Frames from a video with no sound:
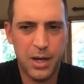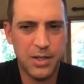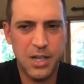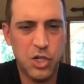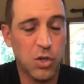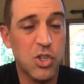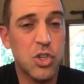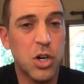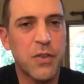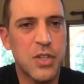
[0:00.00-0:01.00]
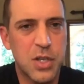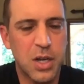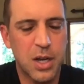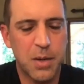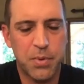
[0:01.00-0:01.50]
digital service
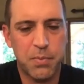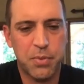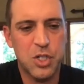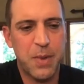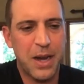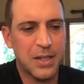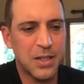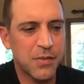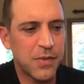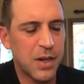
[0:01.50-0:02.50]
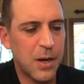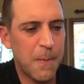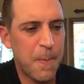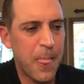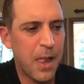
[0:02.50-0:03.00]
perspective.
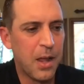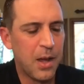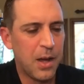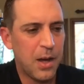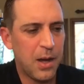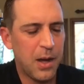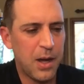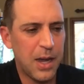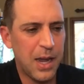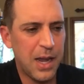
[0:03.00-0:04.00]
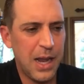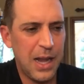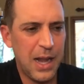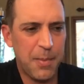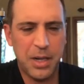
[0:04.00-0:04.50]
And
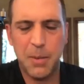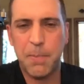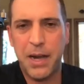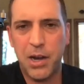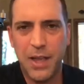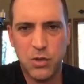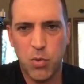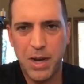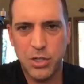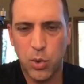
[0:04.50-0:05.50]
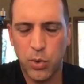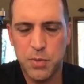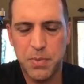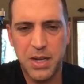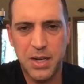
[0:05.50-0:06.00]
I'm going to compare that to what my total
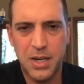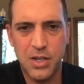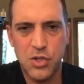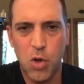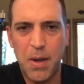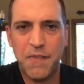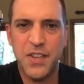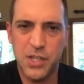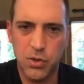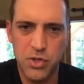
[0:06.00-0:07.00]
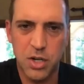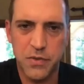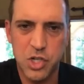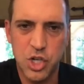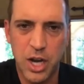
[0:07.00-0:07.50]
spend is on my physical
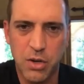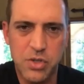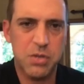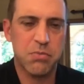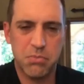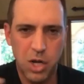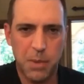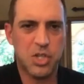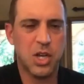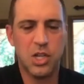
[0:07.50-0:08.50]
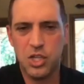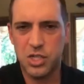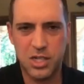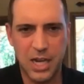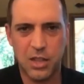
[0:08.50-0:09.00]
service channels. I'm just going to just
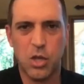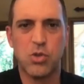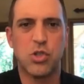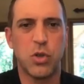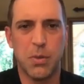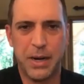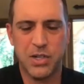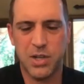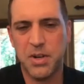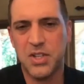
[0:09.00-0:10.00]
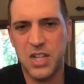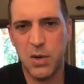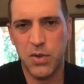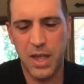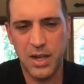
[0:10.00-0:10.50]
take those 2 comparisons. I'm going to see
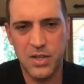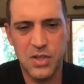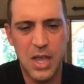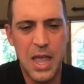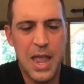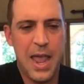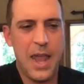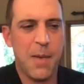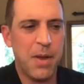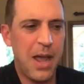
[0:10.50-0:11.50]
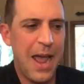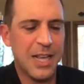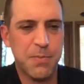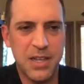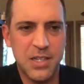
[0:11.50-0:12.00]
where that is. And I'm going to
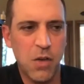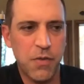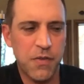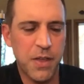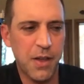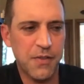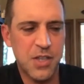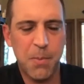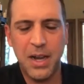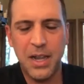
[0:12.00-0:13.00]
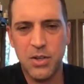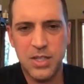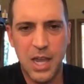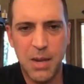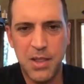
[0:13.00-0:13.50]
ask myself if somebody else
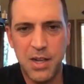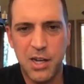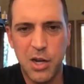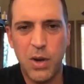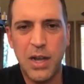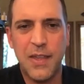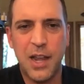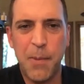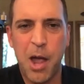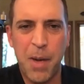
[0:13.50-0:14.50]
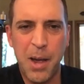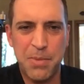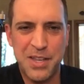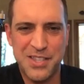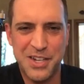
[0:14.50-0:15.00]
came in that didn't know anything about my
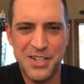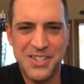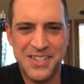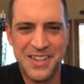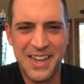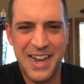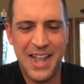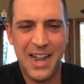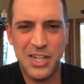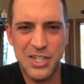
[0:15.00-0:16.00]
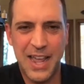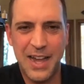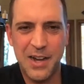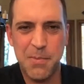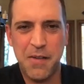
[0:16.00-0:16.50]
business and I just
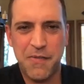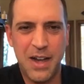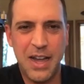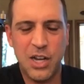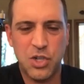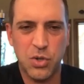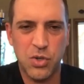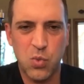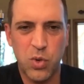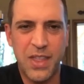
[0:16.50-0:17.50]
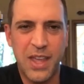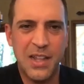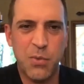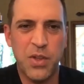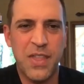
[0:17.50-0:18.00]
handed them my financials, would
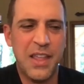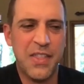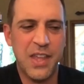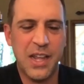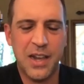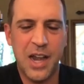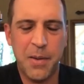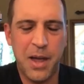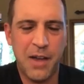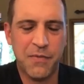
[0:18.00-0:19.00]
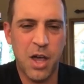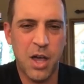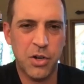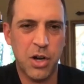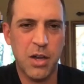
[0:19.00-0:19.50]
they think that I've
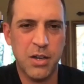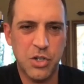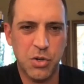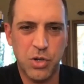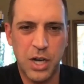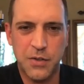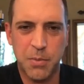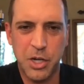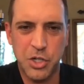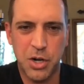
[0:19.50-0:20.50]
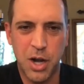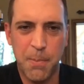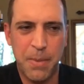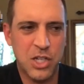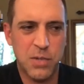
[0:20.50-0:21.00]
undergone digital transformation or not,
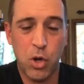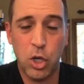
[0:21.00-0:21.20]
based upon